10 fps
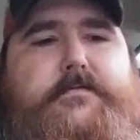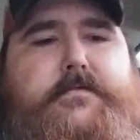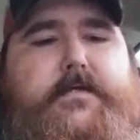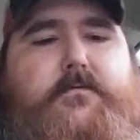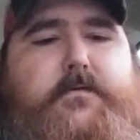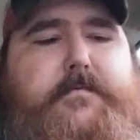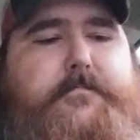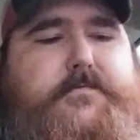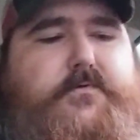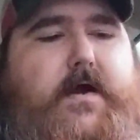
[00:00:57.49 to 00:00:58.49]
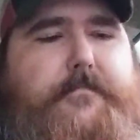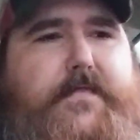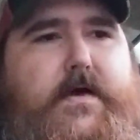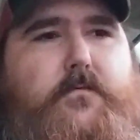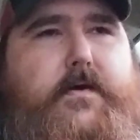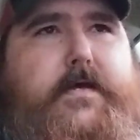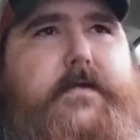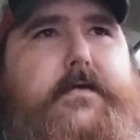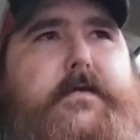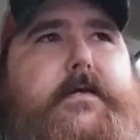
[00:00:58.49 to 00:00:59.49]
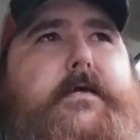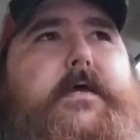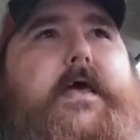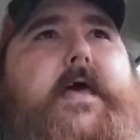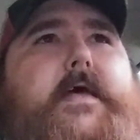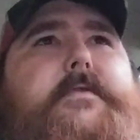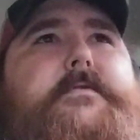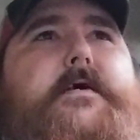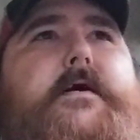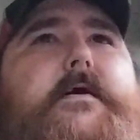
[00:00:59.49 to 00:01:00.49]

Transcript: It can only be prescribed that way, and